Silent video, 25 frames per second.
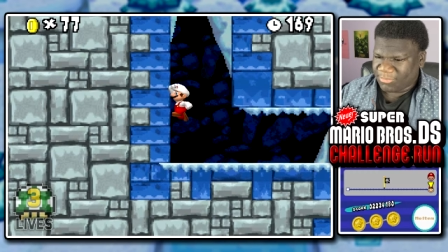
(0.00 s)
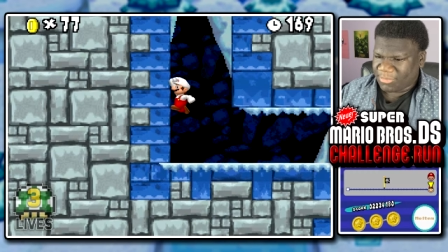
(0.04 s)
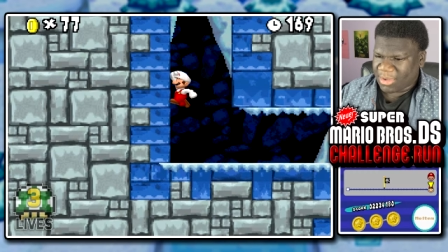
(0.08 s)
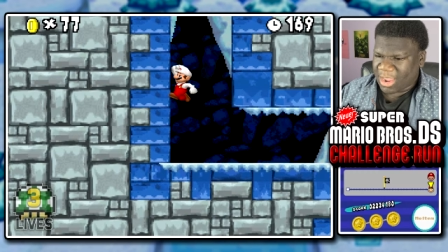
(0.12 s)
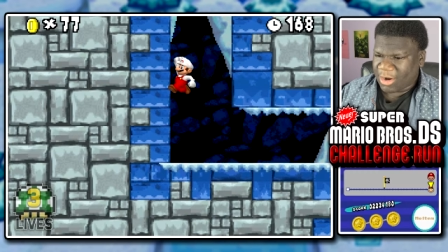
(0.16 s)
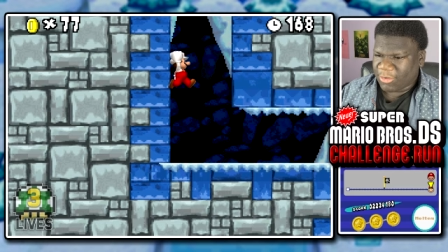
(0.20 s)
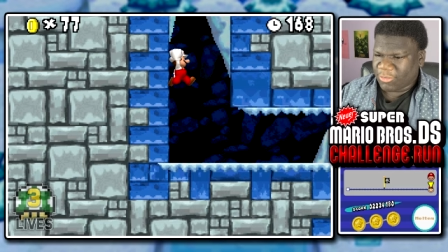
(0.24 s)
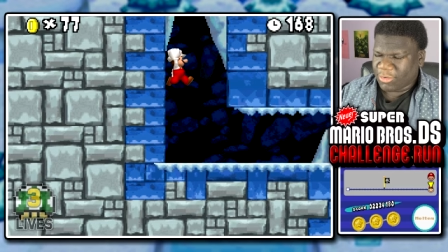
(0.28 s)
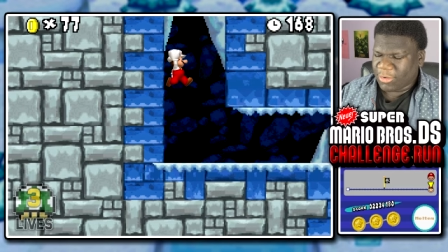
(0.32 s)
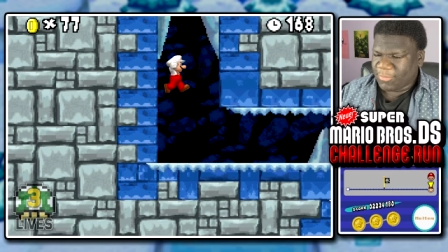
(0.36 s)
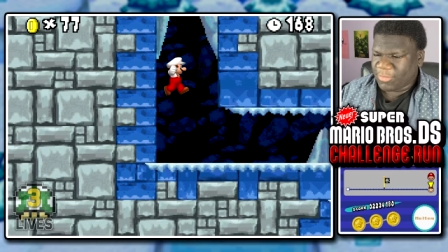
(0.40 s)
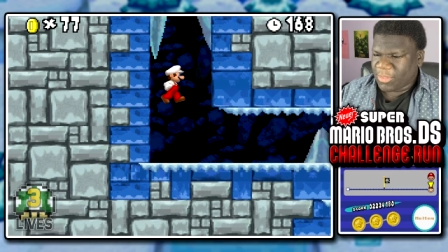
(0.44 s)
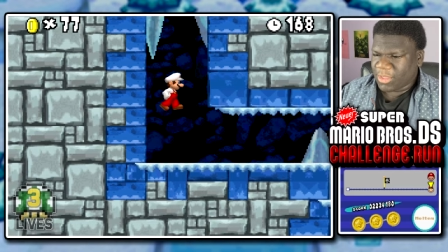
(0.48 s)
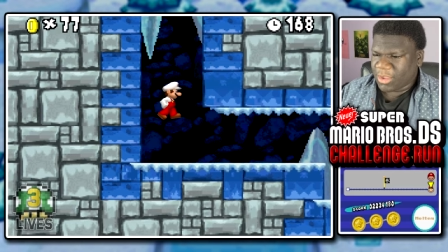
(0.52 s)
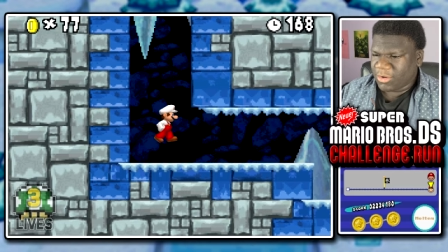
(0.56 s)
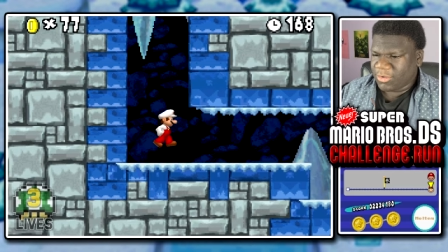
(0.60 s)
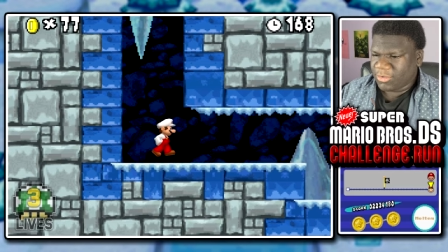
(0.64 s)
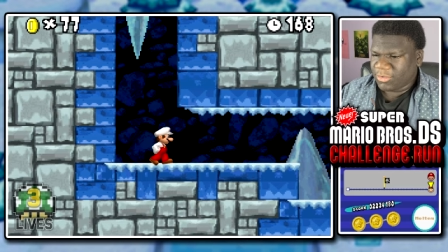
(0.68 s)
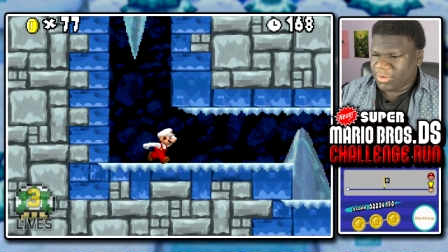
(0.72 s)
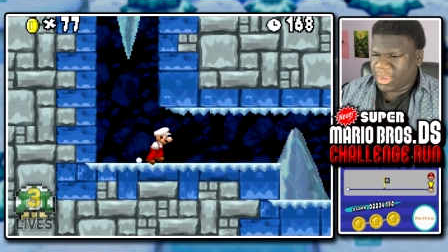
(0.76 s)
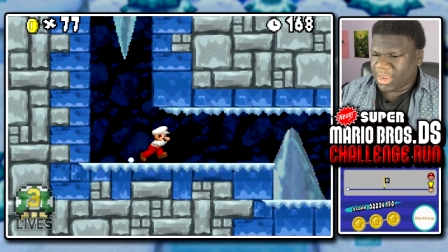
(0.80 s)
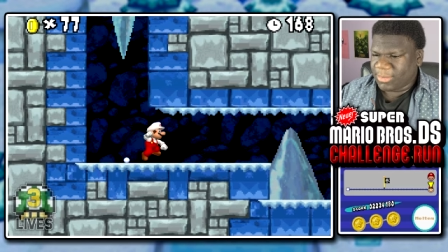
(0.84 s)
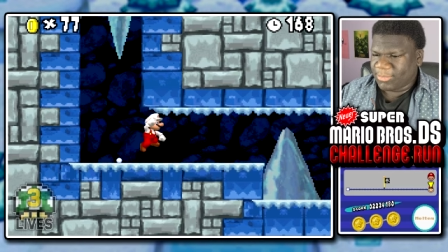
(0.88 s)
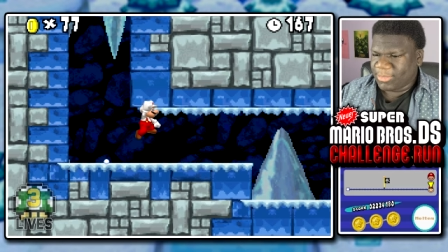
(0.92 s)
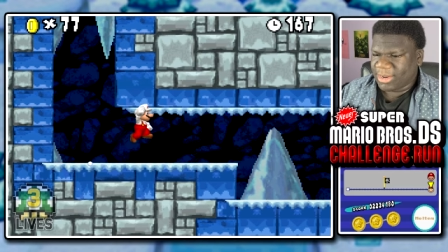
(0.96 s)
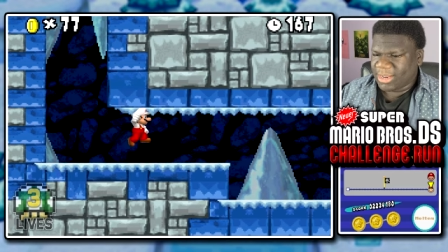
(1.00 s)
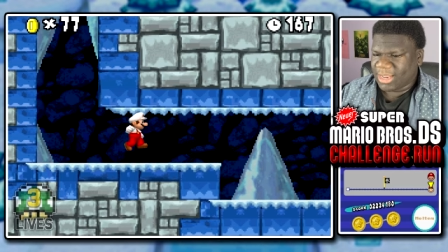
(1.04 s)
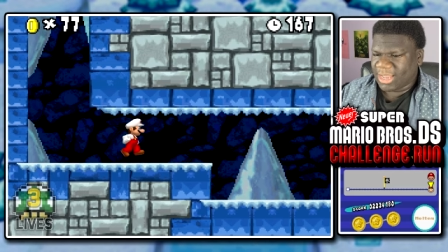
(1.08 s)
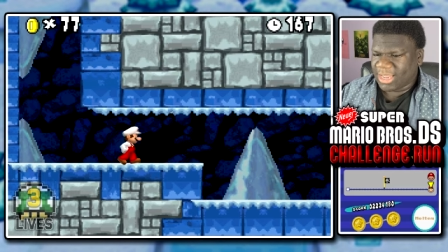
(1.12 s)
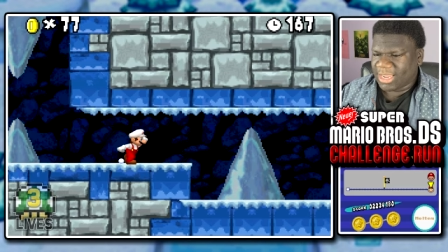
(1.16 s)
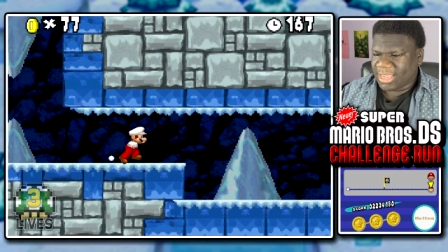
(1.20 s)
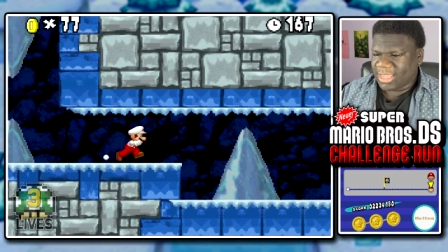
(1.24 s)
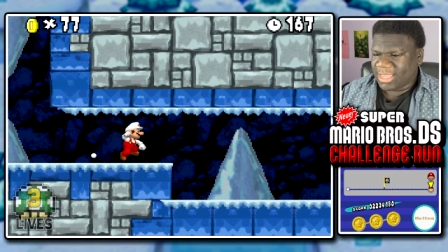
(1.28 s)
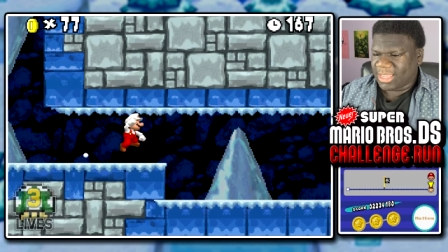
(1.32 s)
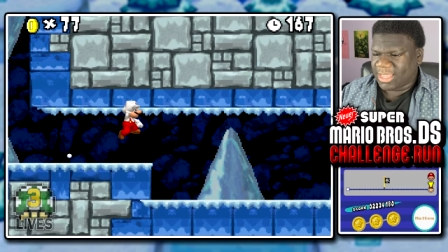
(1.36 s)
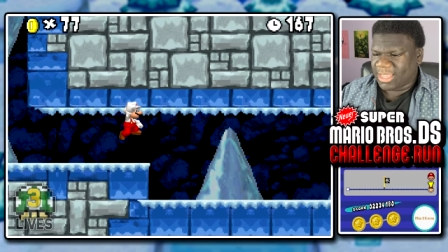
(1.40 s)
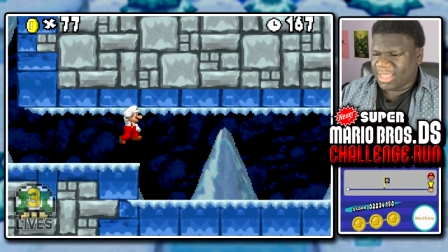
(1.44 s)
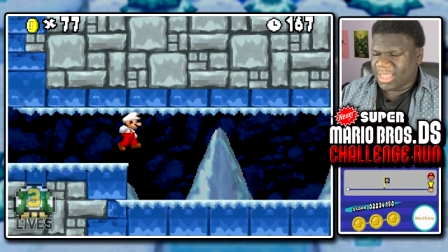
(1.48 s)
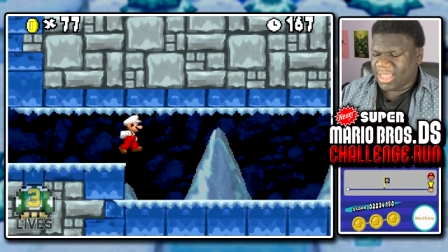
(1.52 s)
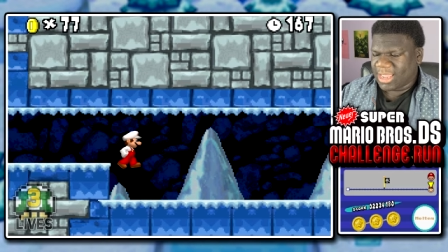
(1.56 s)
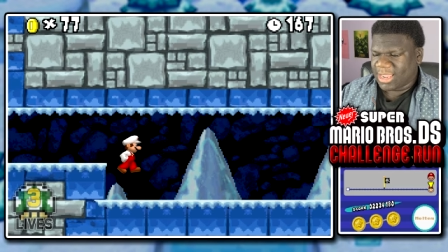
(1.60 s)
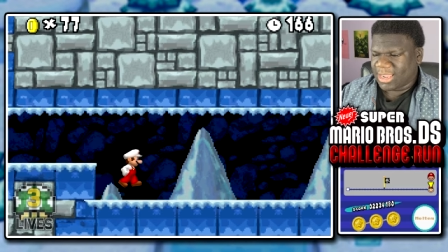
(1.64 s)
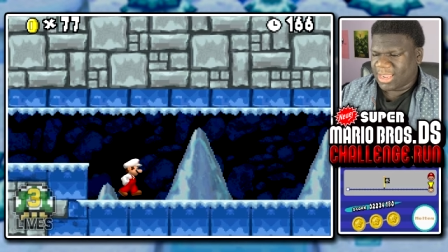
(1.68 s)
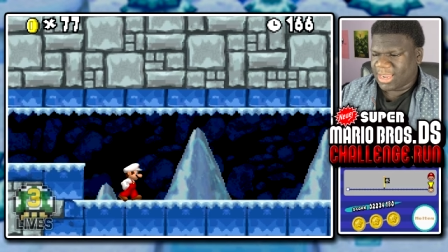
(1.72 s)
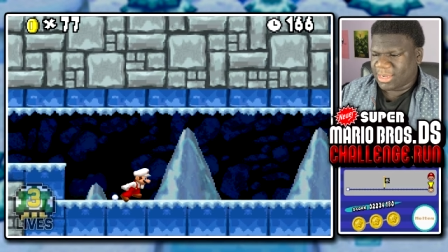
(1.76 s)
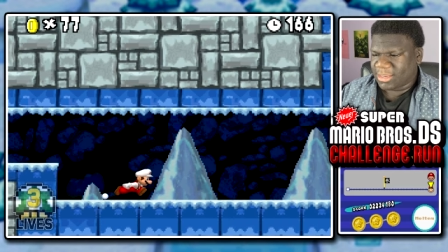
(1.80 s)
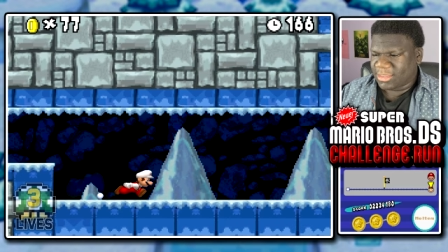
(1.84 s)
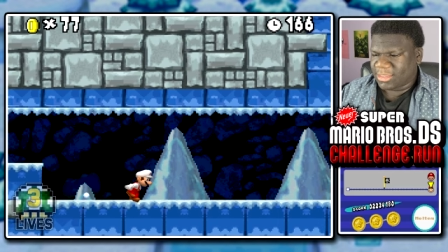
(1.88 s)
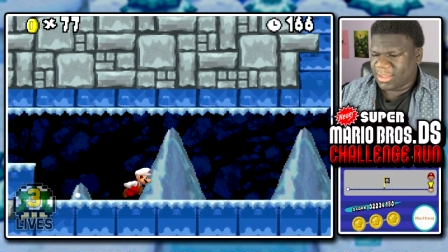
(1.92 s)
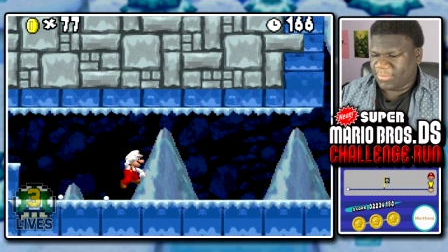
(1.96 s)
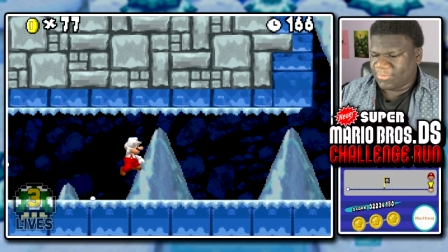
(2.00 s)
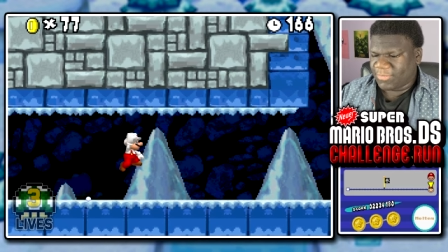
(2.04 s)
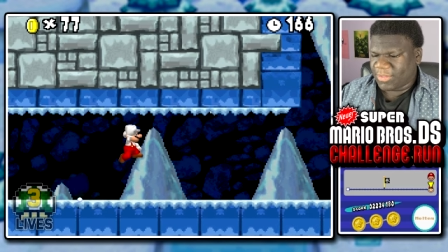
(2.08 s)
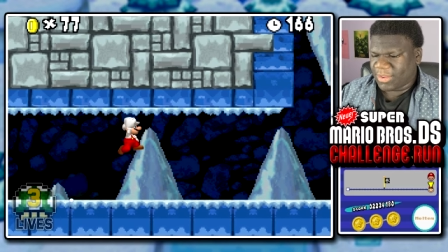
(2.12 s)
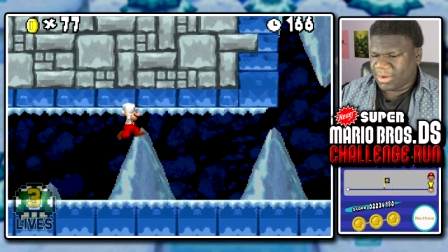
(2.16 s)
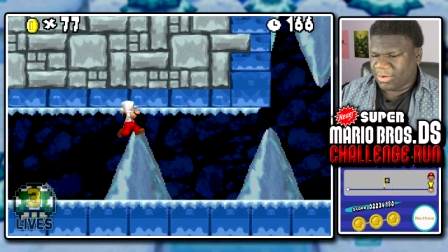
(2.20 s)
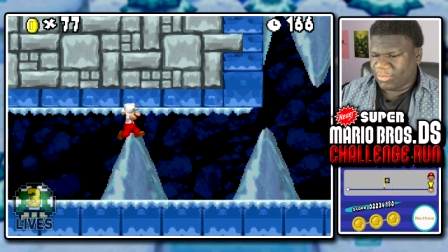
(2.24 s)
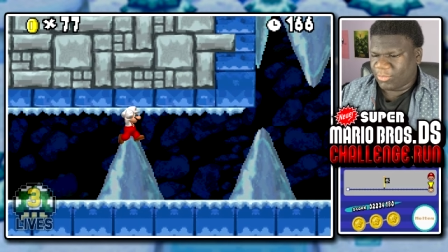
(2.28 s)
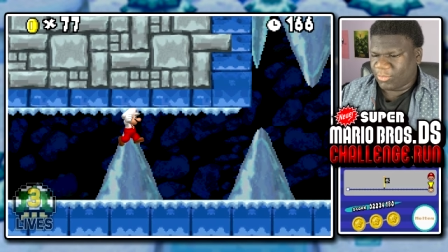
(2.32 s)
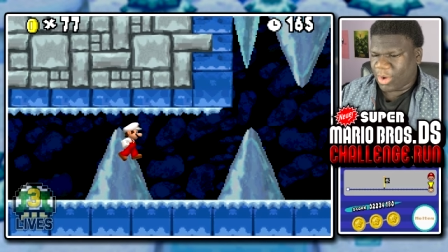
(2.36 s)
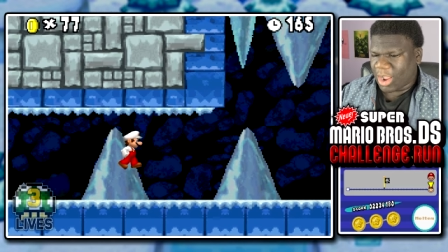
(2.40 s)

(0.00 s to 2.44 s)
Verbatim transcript: Power up, though? Can we, like, get something?